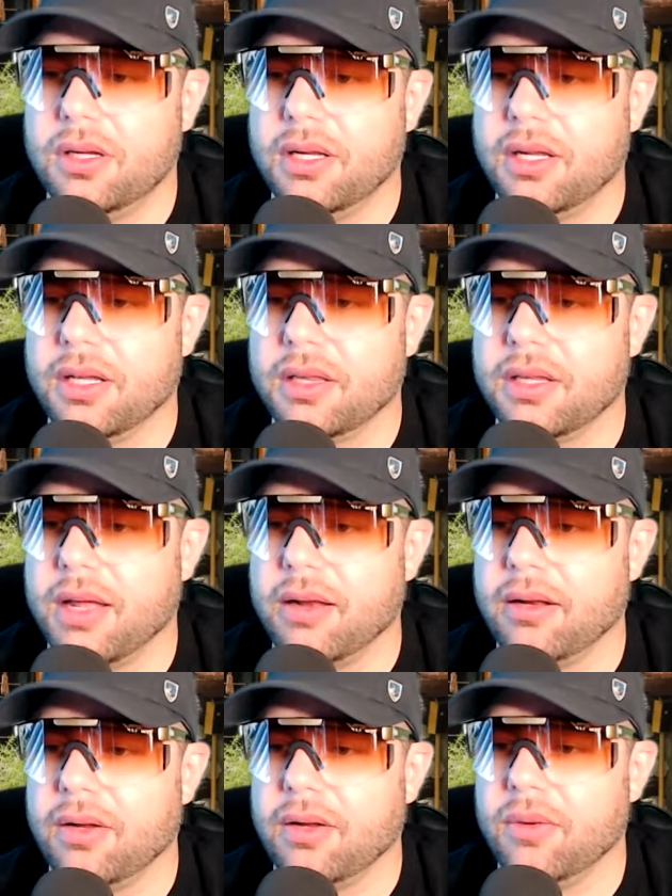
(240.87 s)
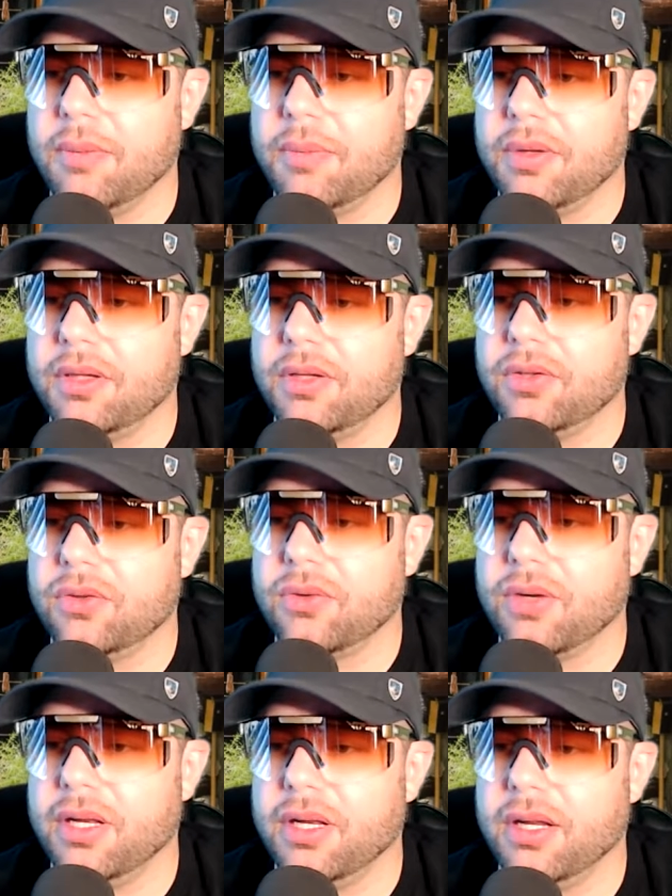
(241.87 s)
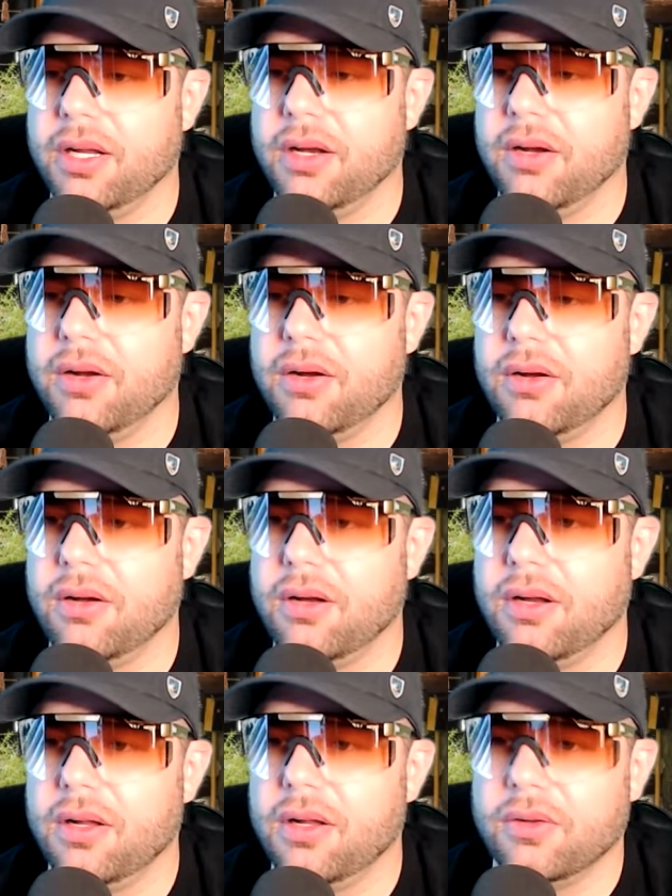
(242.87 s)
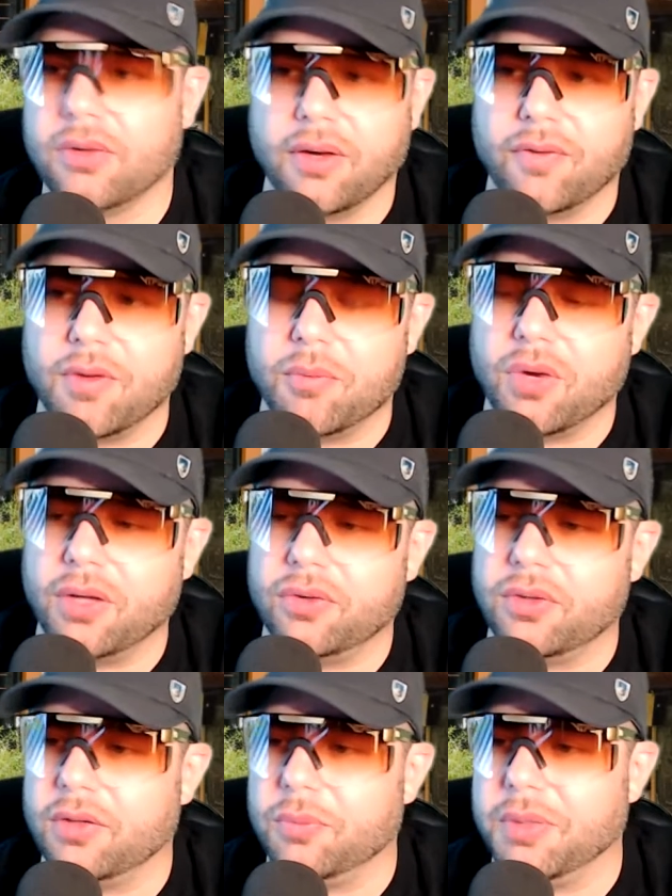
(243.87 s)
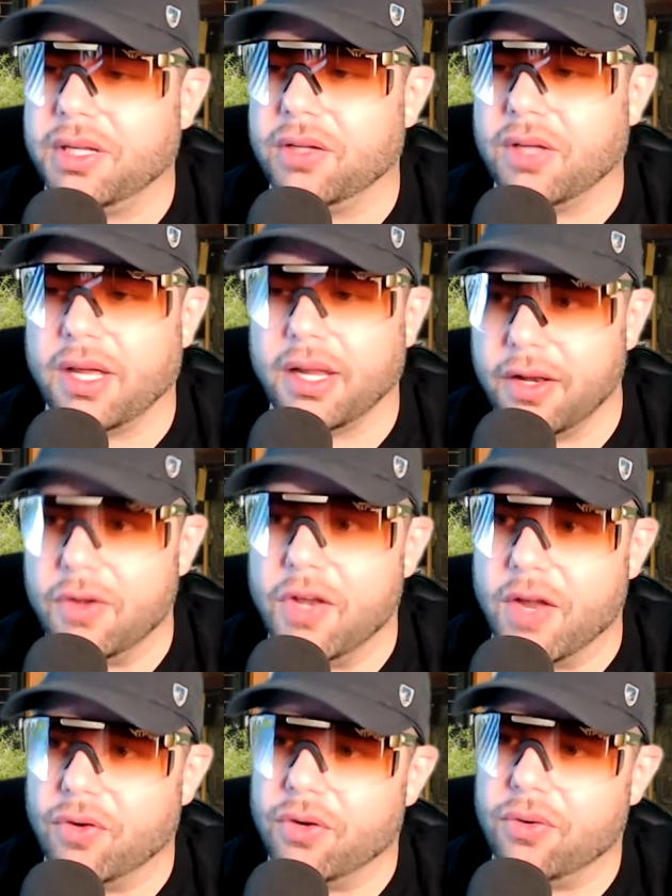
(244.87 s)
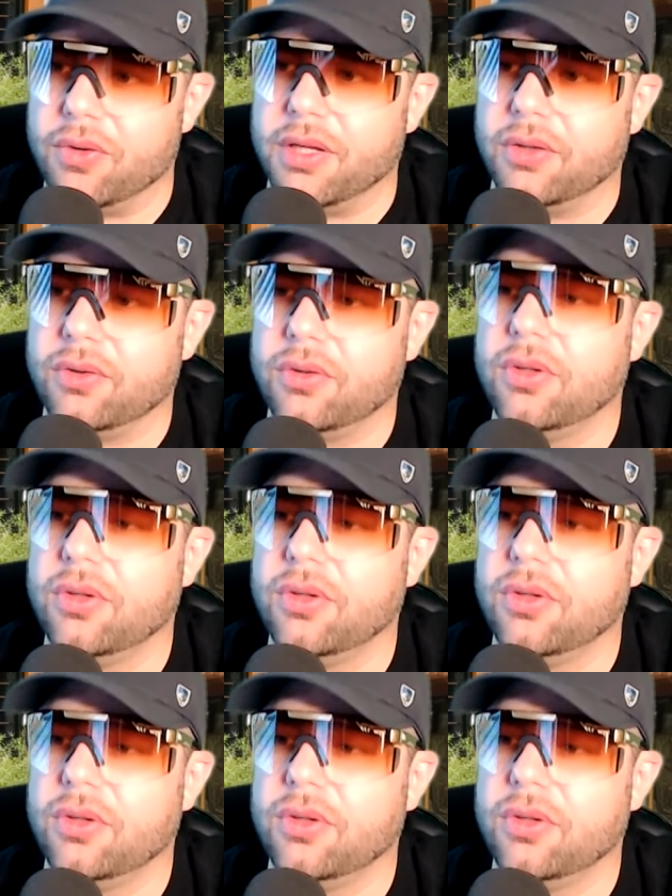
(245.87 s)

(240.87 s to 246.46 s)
get that going up on the screen here. Sorry if I'm rusty, it's because I never do this.